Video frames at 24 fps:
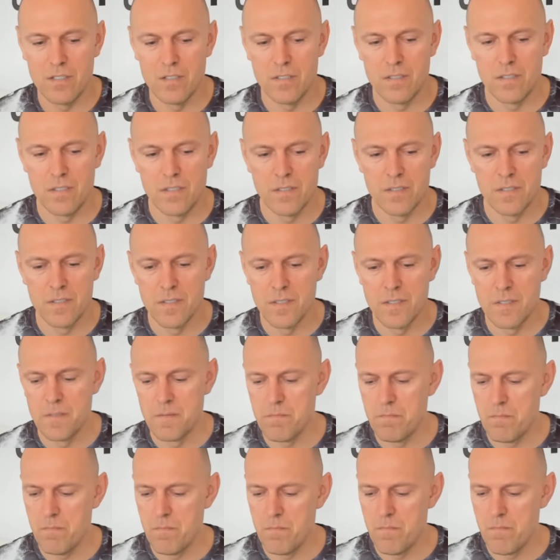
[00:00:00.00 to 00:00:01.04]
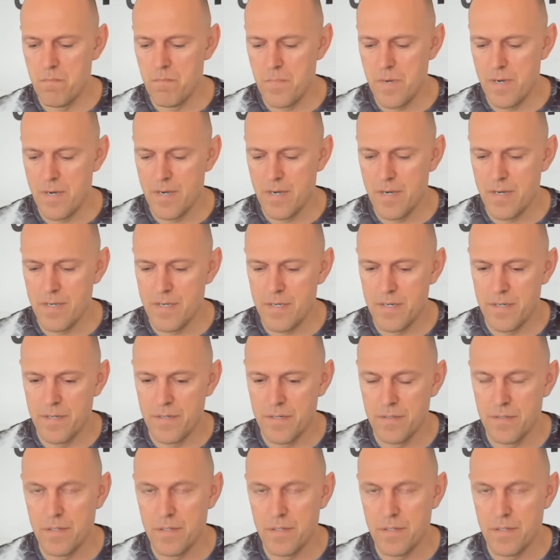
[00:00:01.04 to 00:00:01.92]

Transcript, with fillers: on my uh,